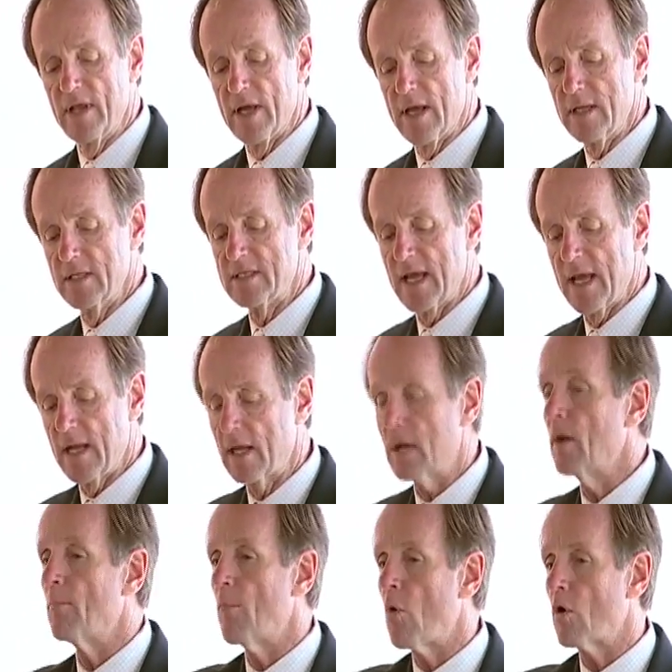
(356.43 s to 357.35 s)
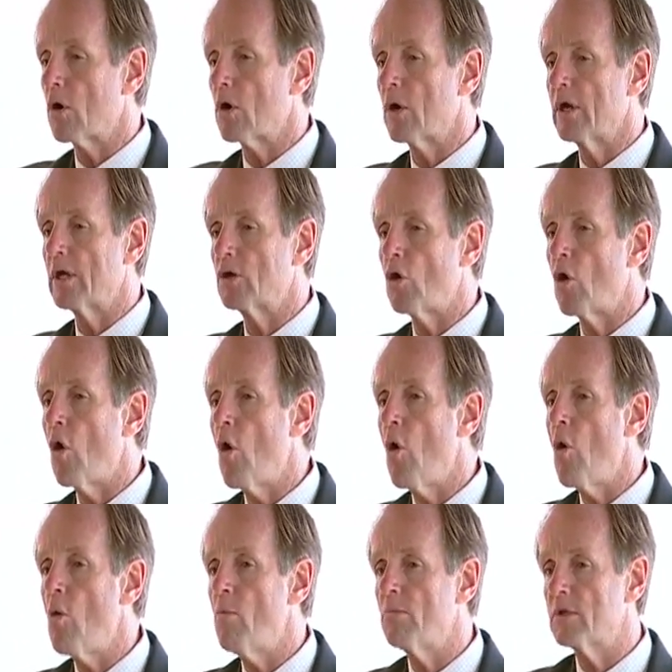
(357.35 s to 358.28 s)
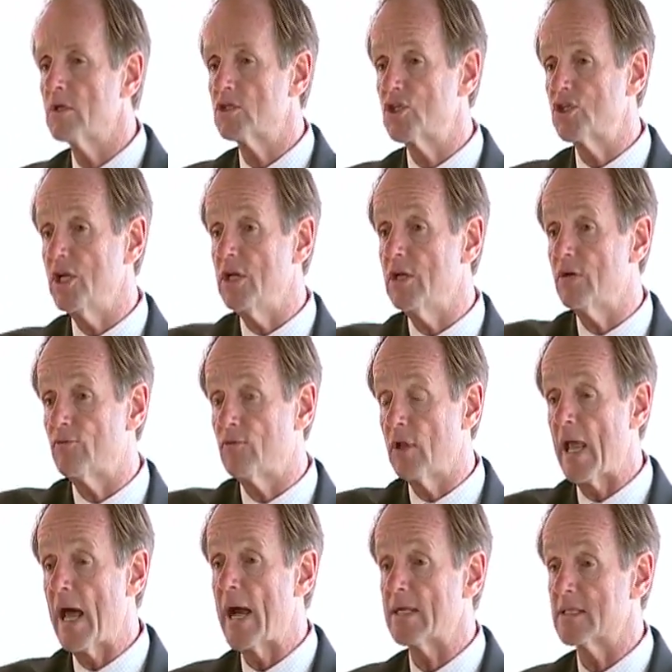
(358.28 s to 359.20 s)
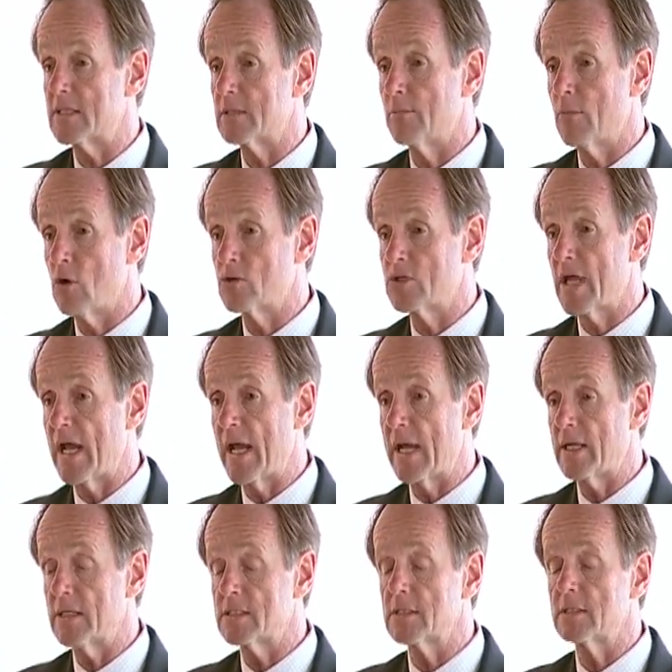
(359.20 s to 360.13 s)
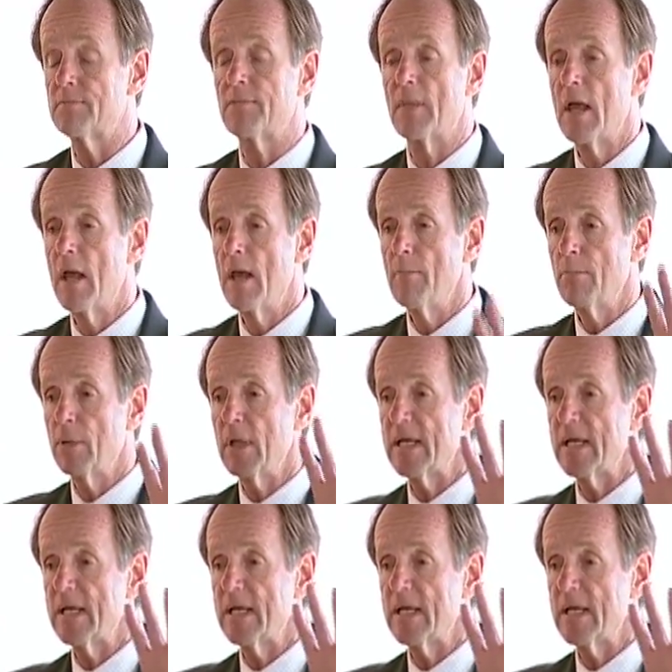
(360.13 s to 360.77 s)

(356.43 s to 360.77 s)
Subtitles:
They would then take mortar and comb the sheet of glass mosaics,